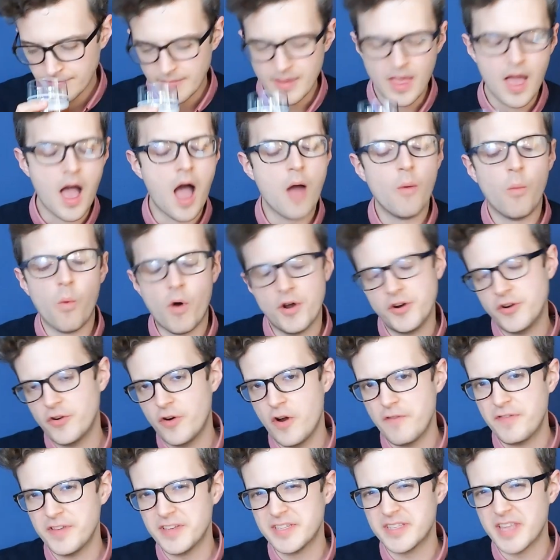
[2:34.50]
I wonder
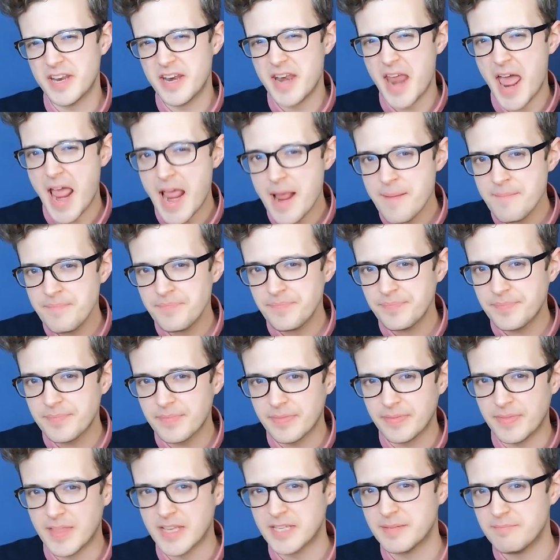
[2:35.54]
if it's the name.
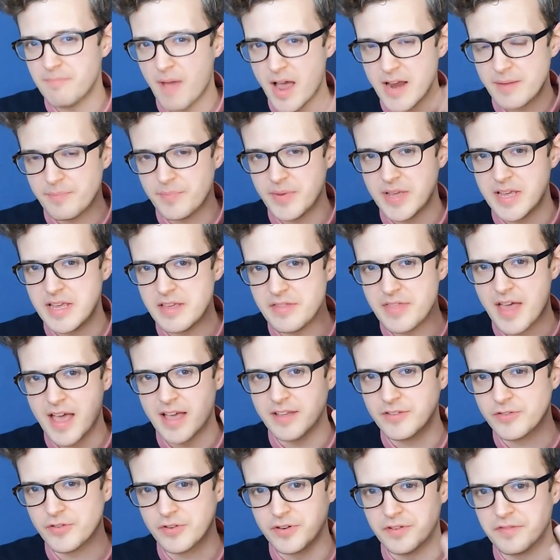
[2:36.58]
This might be
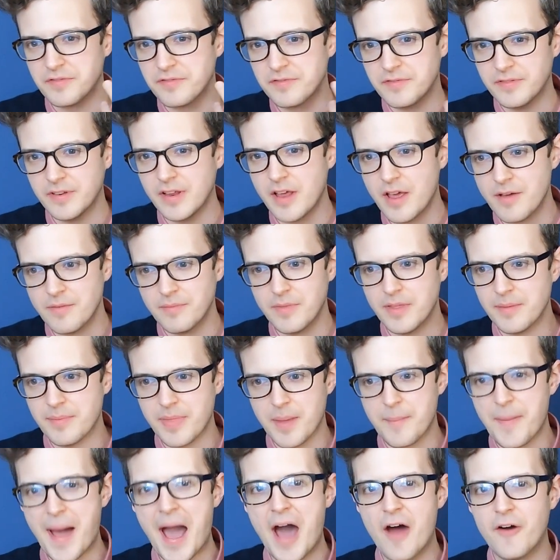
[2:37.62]
that sort of, the
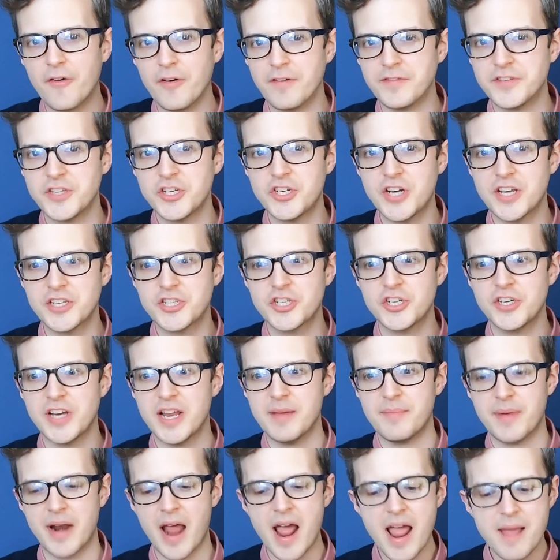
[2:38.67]
power of suggestion here,
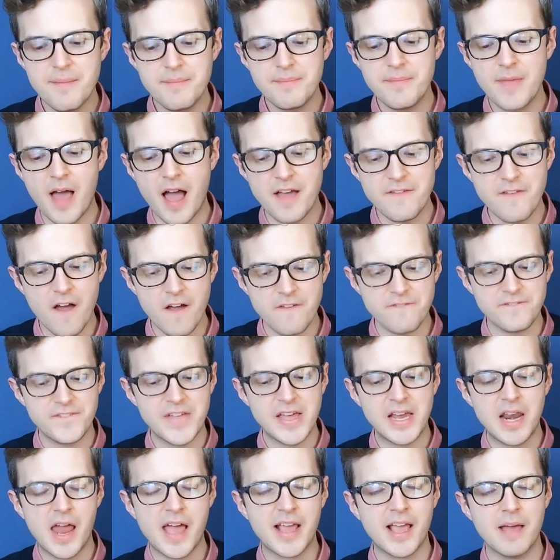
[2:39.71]
but I
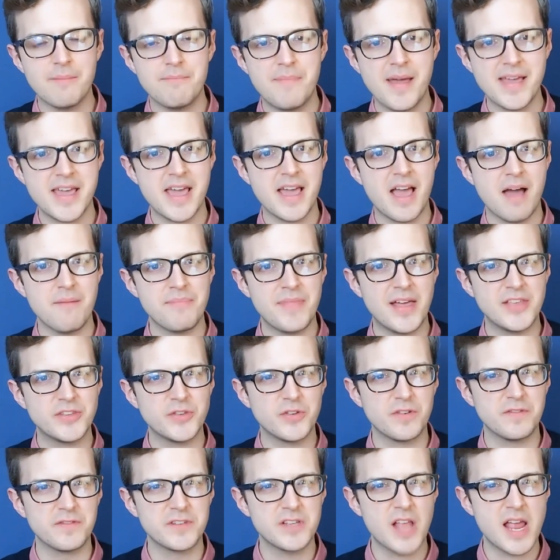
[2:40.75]
feel like I'm picking up that
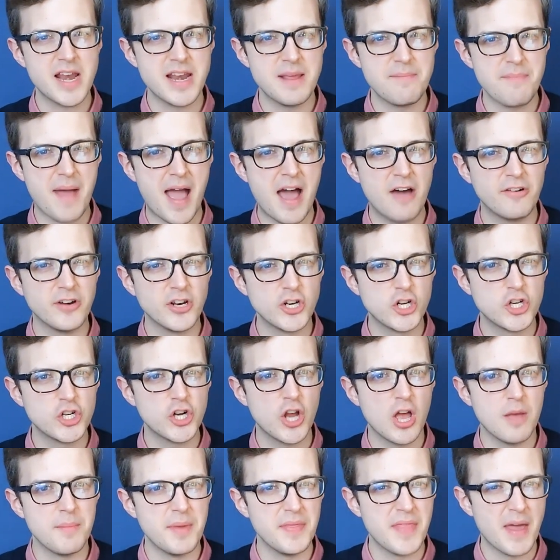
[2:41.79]
sort of slightly powdered
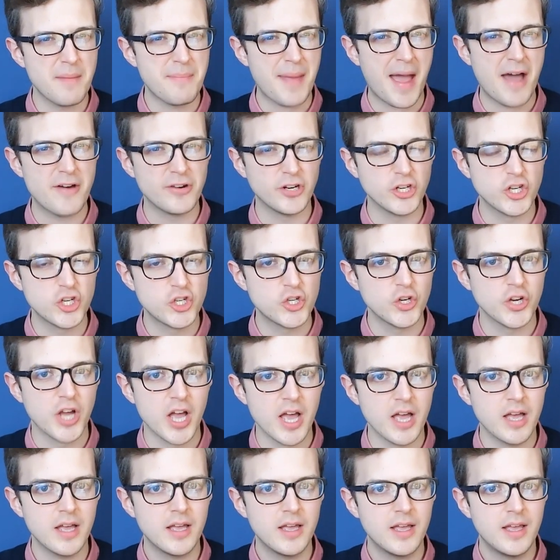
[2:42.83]
sherbet, that powdered
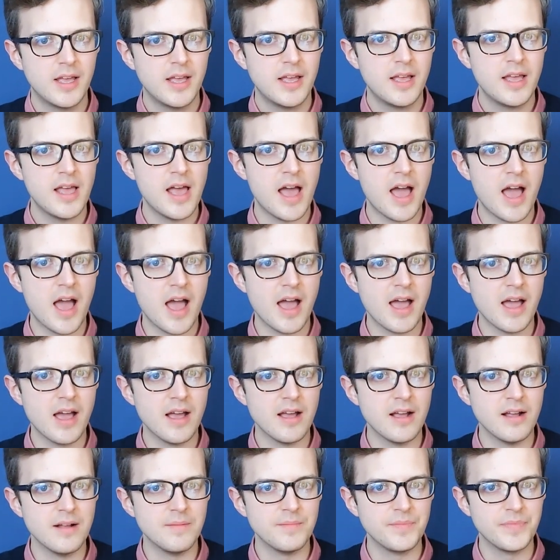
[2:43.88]
sugar
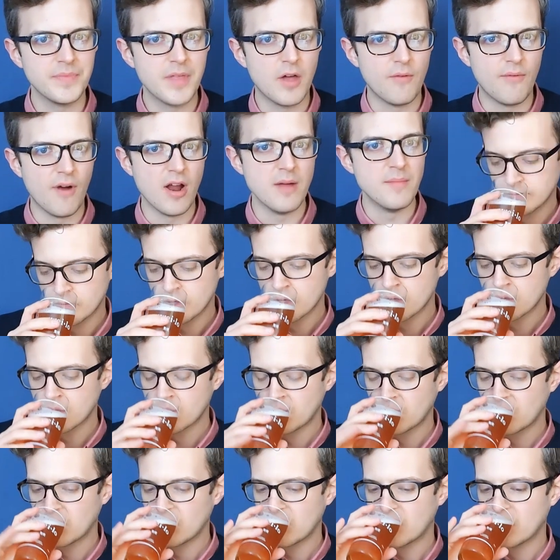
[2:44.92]
aroma from
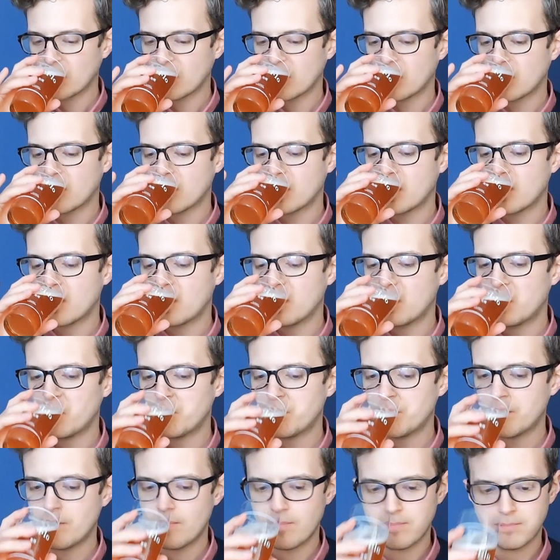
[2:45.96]
this as well, which
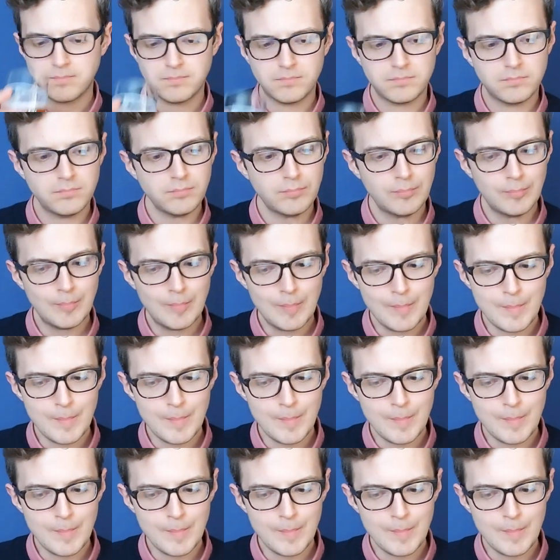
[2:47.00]
is quite interesting.